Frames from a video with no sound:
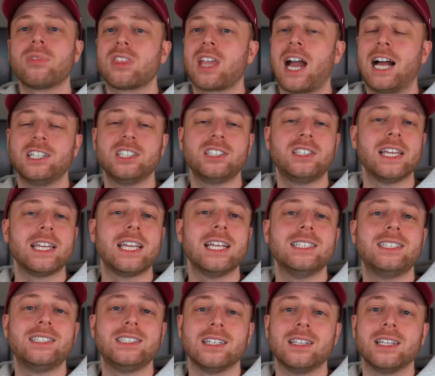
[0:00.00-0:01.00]
I just think
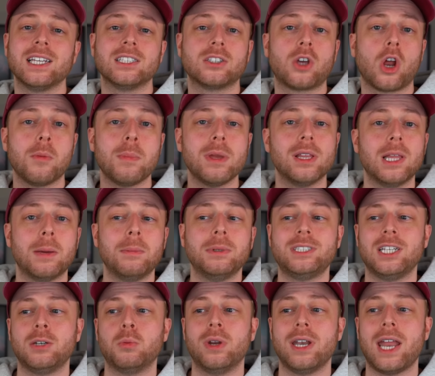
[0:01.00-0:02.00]
his ceiling is going to be
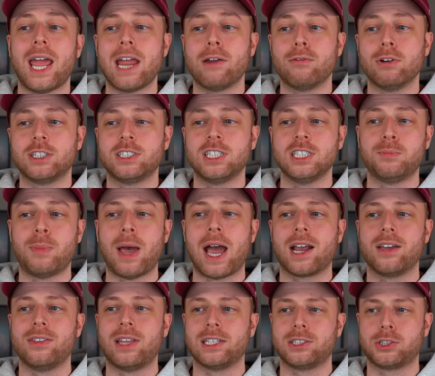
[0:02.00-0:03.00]
limited when A-Rich is
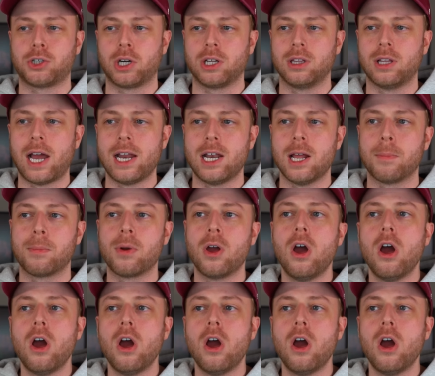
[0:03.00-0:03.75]
back in that starting lineup.